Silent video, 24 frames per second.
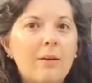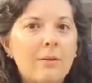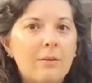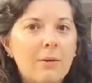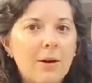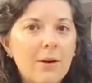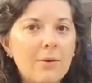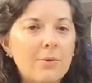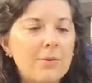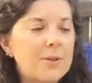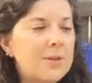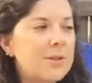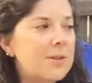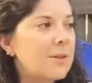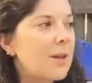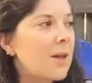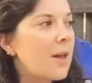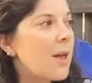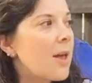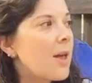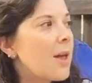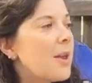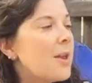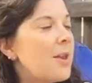Gross.
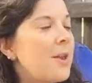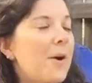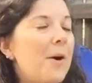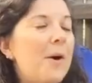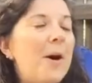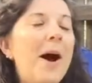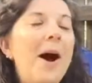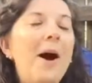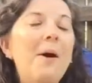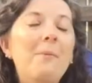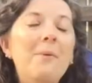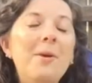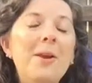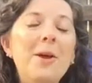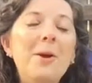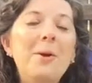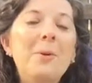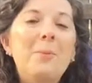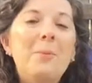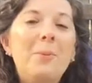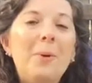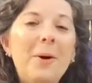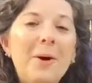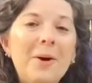You know how
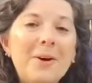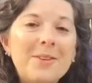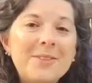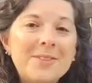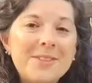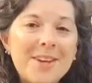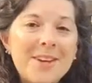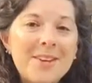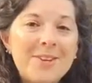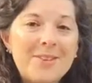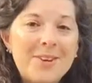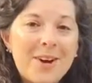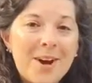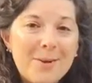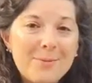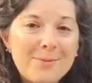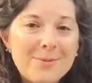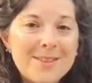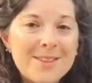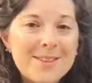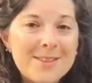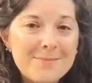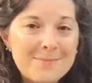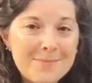many books I
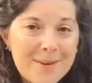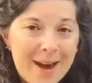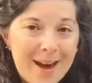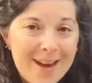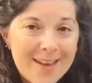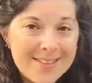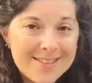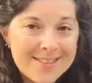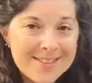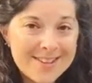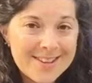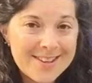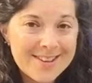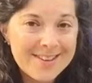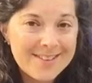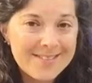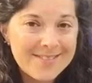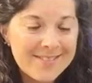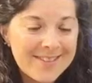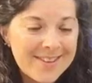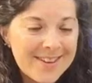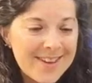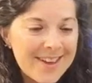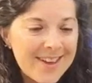dropped in the bathtub,